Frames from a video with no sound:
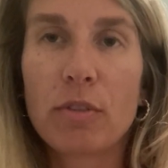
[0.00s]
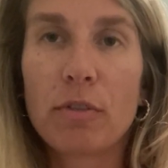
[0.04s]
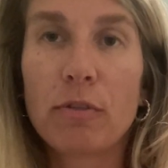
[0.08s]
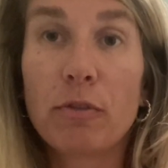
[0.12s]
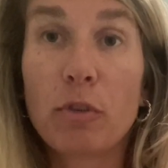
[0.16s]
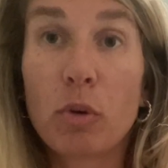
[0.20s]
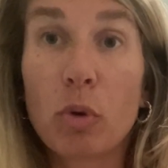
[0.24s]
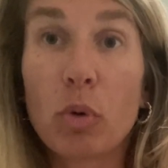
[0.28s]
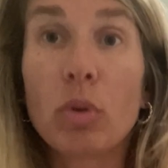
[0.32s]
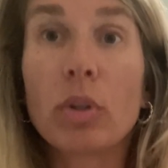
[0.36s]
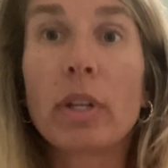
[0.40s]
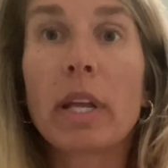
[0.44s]

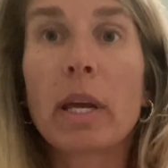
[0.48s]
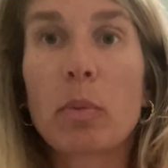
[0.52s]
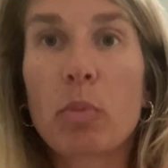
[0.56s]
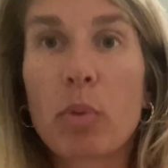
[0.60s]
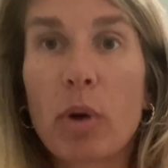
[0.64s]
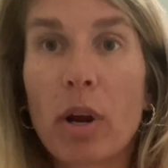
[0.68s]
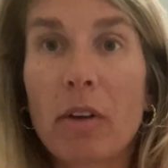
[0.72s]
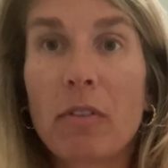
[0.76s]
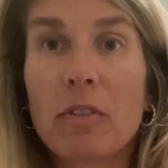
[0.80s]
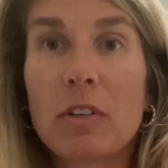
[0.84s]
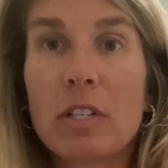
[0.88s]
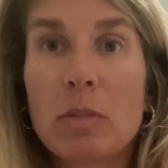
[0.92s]
full like
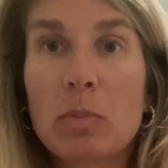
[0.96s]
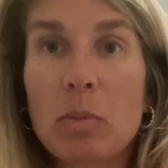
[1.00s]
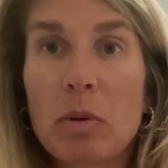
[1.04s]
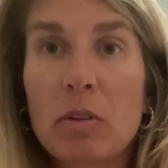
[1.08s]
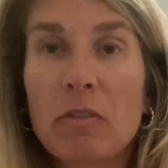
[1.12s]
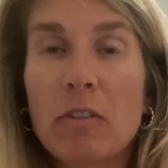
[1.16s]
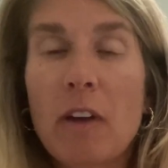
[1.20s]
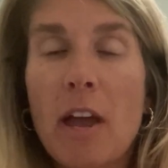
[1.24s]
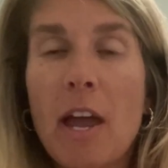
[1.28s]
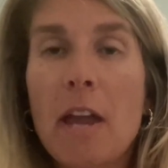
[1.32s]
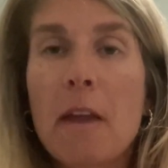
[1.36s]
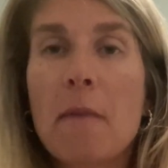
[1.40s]
breakfast
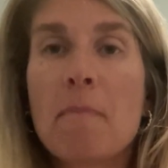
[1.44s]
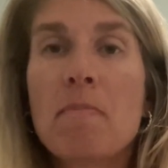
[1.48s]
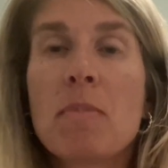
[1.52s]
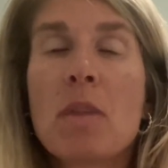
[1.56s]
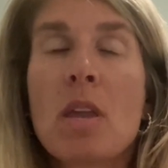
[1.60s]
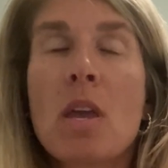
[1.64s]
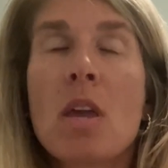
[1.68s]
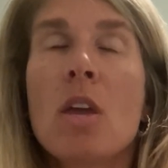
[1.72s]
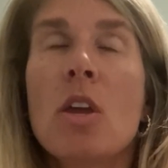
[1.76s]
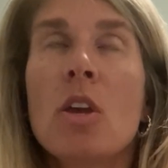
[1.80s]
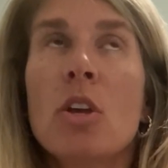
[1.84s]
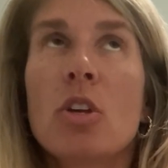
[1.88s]
buffet.
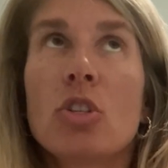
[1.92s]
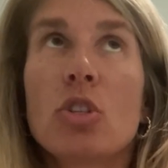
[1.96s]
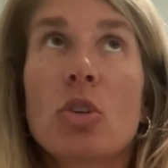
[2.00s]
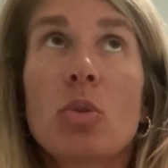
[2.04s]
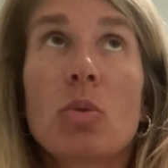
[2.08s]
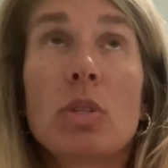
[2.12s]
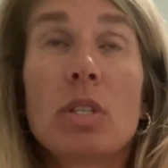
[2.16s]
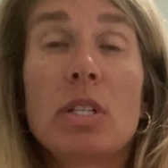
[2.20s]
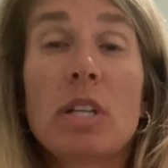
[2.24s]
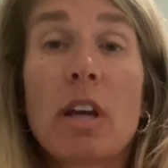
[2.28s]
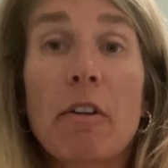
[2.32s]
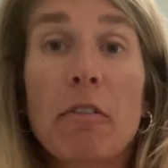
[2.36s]
So it
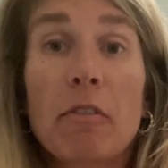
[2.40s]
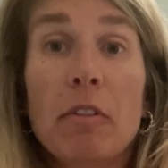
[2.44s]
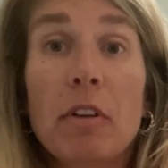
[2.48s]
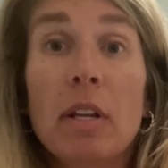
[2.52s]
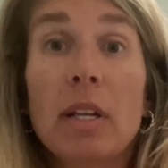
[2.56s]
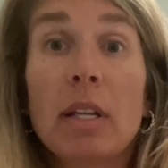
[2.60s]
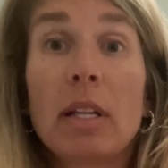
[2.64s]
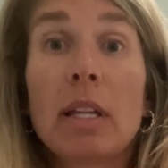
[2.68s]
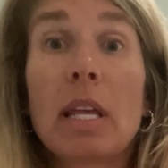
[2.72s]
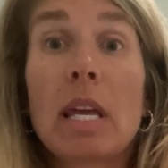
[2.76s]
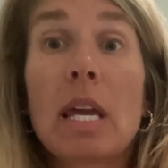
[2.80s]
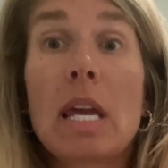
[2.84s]
was
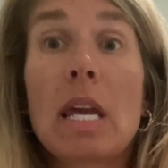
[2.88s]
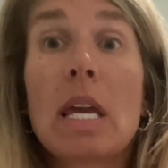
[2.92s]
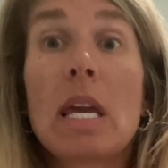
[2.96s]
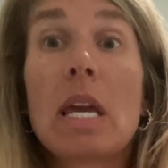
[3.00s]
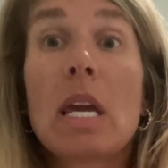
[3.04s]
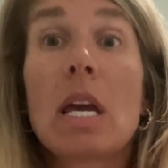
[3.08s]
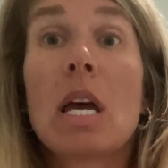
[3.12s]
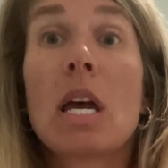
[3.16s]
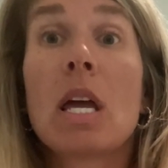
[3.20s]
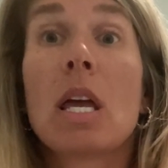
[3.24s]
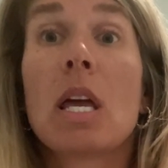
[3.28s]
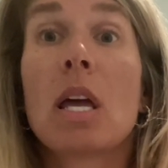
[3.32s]

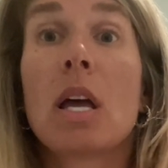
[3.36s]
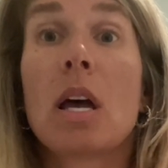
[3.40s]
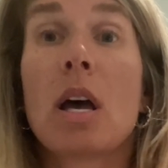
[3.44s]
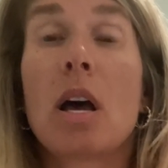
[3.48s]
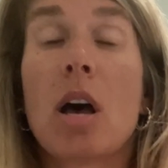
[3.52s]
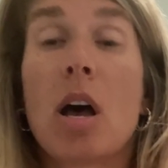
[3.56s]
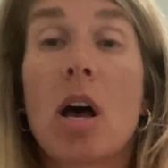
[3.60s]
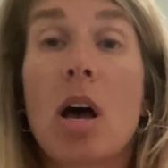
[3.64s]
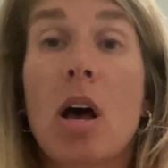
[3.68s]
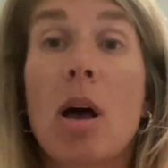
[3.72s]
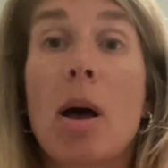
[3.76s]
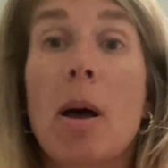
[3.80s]
definitely
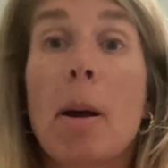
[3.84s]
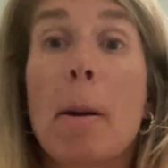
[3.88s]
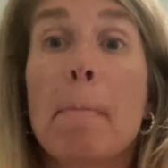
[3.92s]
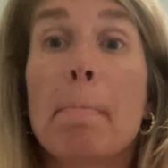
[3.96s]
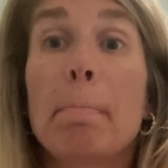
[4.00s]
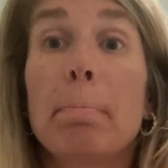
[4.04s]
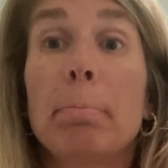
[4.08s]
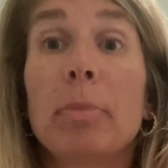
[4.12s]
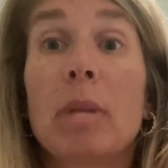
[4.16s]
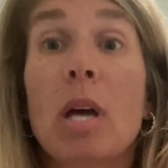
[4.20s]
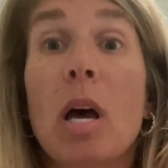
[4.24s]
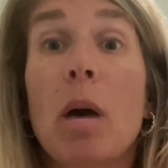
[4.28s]

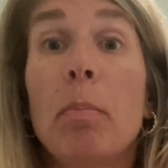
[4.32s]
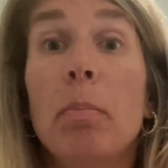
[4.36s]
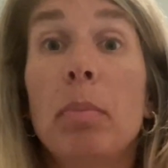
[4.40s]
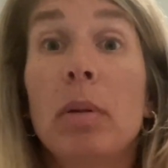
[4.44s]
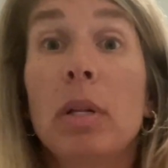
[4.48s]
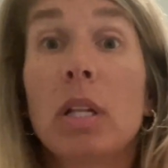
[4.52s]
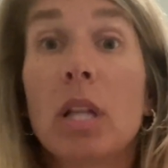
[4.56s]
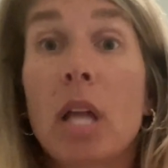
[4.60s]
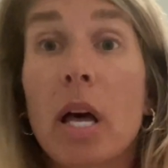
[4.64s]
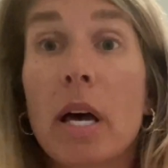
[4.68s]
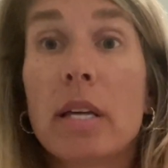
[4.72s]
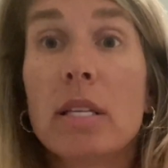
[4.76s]
a
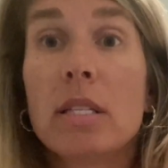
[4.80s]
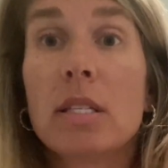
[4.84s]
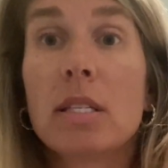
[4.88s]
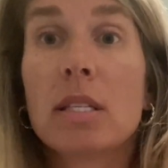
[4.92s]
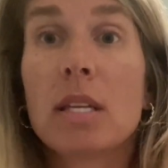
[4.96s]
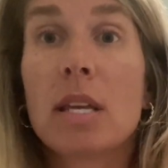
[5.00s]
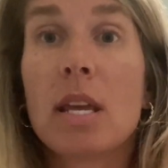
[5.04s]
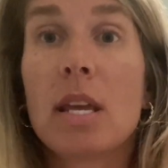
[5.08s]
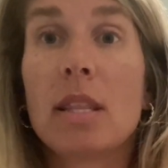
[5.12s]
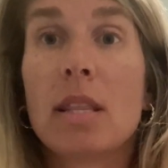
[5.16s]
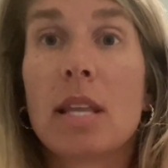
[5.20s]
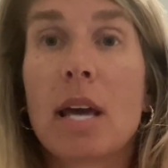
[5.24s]

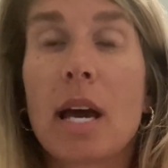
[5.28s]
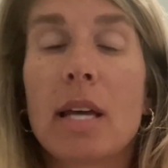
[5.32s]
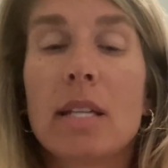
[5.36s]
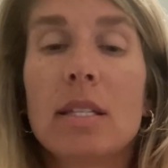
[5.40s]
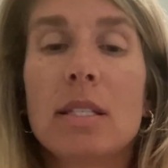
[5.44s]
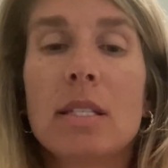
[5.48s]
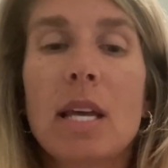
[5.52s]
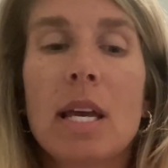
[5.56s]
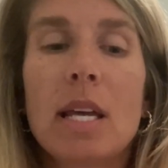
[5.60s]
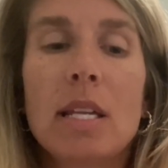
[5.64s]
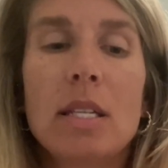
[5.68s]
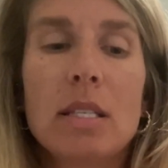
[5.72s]
plus in
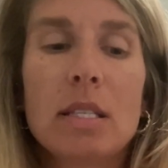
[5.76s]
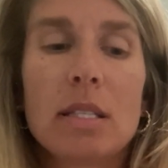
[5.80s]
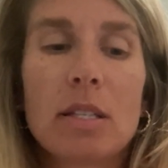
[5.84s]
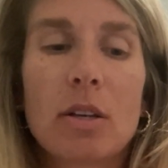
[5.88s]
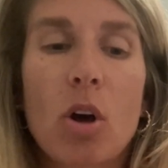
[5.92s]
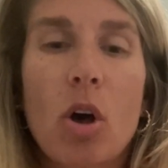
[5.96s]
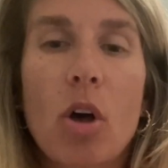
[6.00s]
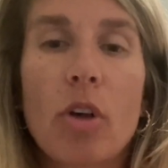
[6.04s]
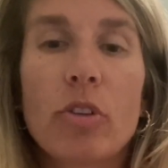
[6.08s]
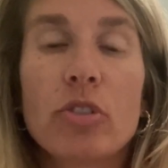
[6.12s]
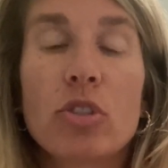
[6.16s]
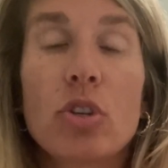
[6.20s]
that sense.
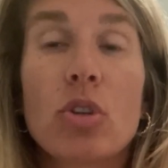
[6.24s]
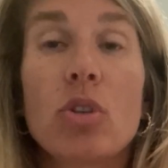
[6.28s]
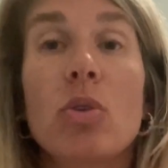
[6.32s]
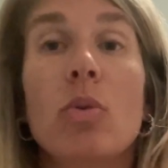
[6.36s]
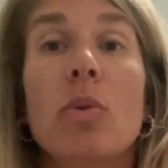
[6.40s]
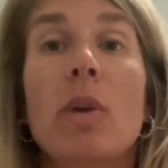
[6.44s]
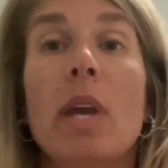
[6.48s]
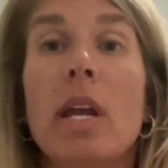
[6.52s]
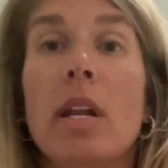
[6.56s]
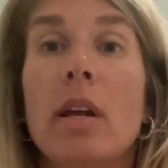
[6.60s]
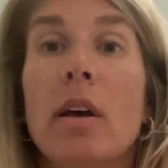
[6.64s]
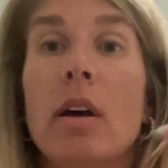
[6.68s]
Also,
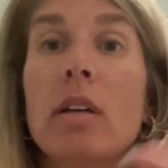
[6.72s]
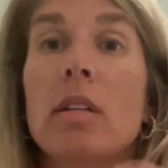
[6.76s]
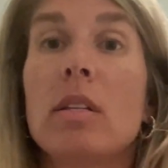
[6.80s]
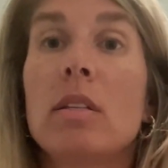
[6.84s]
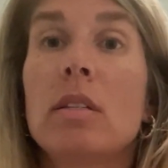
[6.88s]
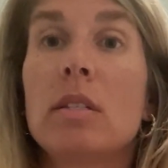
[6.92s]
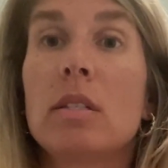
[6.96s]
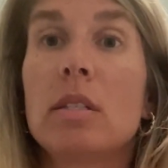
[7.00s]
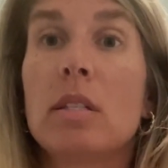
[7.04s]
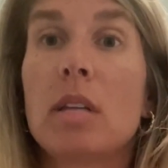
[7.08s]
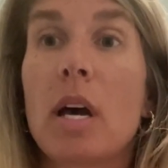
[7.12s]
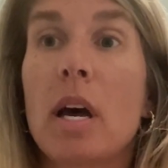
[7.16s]
you get a
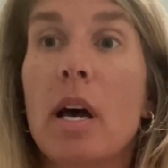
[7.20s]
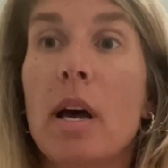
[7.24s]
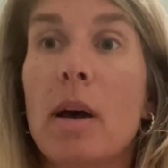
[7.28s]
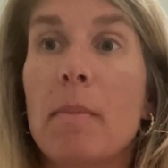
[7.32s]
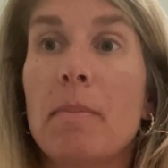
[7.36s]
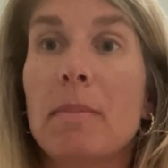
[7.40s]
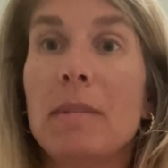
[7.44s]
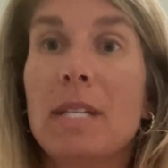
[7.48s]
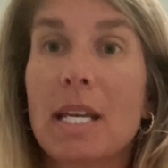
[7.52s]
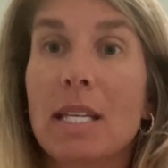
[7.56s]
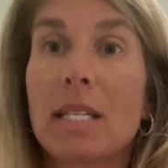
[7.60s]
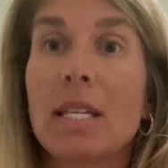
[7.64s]

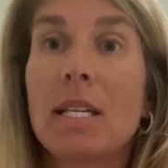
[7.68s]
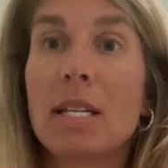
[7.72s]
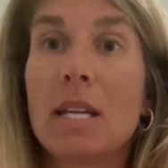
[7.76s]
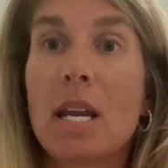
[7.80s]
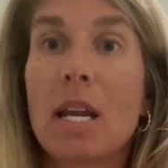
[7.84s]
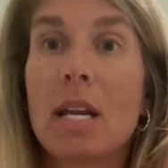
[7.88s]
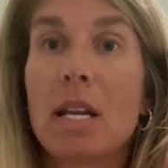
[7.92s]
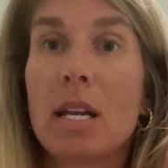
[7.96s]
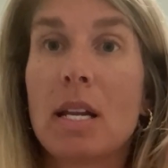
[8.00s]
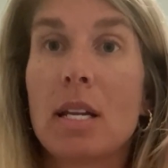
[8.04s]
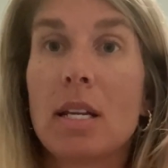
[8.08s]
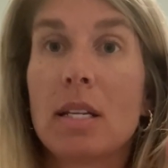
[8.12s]

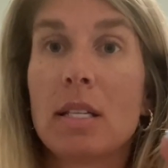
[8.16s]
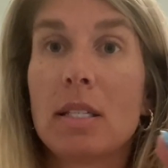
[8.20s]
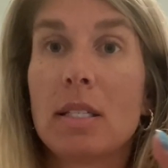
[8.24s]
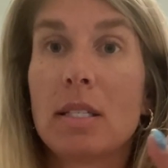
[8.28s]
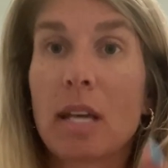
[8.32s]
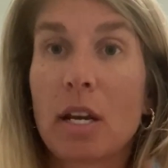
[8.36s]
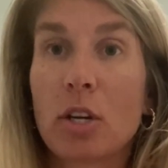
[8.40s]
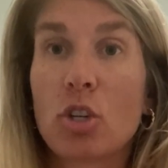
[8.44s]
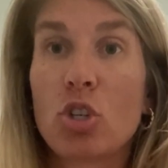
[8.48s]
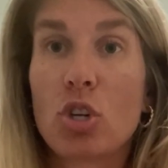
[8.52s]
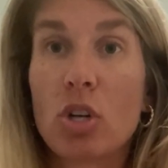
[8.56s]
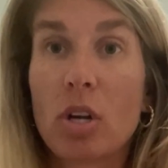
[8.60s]
designated
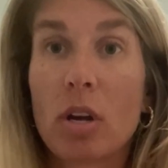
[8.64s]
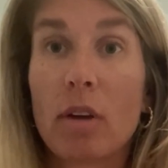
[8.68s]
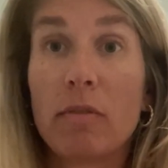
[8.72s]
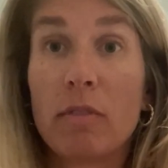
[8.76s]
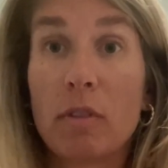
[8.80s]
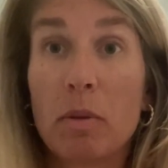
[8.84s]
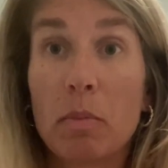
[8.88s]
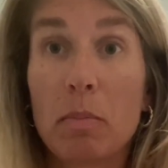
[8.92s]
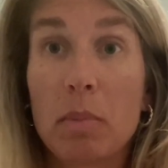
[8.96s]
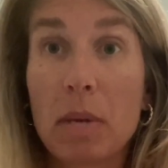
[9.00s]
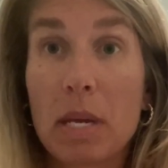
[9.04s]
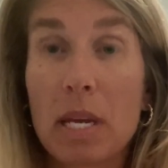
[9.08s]
section of
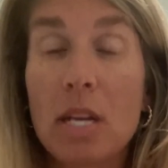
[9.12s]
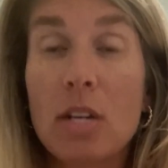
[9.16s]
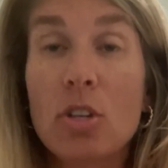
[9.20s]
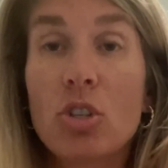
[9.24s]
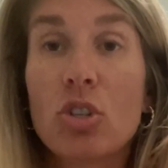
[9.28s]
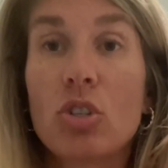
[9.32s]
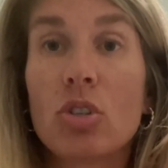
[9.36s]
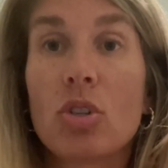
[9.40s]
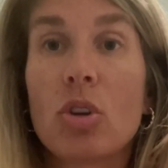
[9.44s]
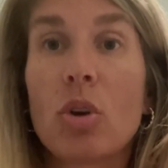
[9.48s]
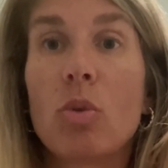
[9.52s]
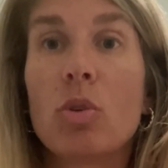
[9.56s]
the
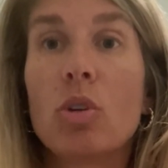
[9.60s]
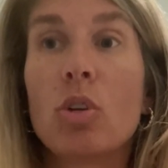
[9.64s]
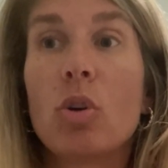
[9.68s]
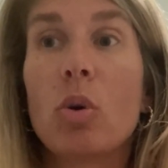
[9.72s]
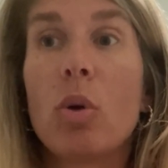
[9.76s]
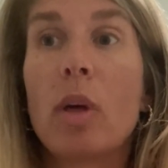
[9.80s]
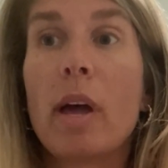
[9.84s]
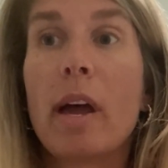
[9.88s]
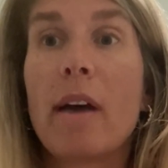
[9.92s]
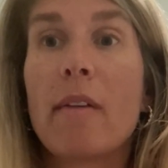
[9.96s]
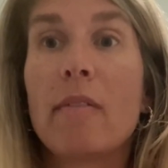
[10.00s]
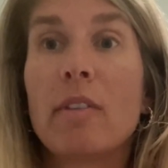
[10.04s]
beach, so
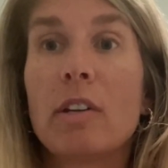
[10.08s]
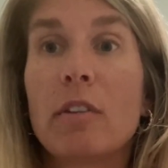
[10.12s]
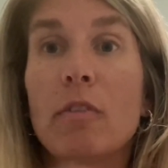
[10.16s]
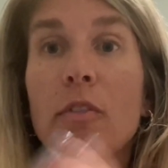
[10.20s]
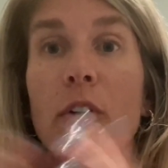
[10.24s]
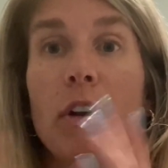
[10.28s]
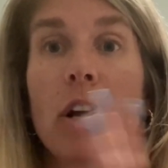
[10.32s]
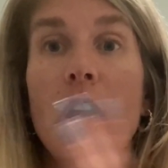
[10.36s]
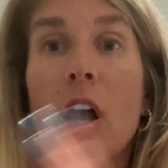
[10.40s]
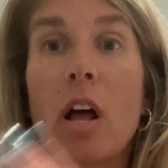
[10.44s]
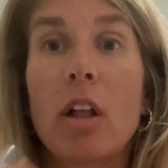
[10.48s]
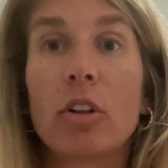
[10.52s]
you'll have a
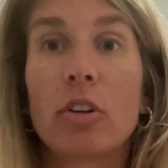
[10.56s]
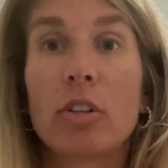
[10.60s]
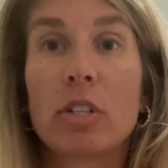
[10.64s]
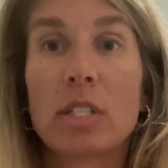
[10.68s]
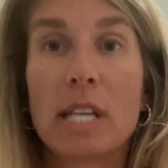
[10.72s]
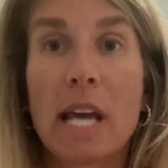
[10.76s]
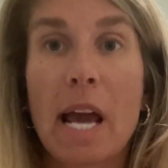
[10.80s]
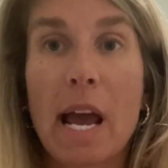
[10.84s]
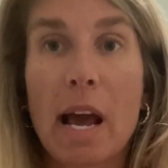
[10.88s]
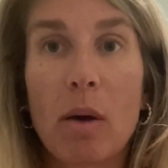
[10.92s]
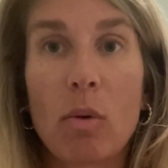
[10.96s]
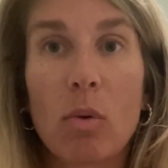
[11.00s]
different color
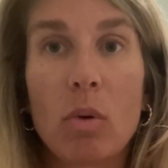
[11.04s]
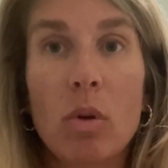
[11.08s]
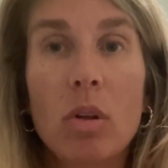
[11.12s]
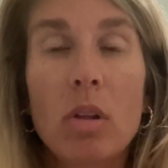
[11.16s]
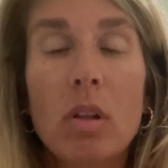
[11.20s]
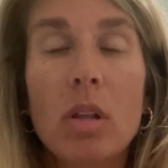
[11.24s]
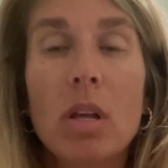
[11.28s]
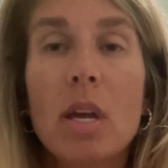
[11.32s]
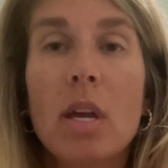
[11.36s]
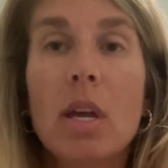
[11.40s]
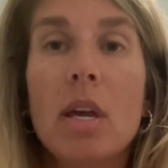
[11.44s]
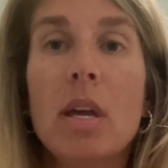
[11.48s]

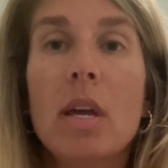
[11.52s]
towel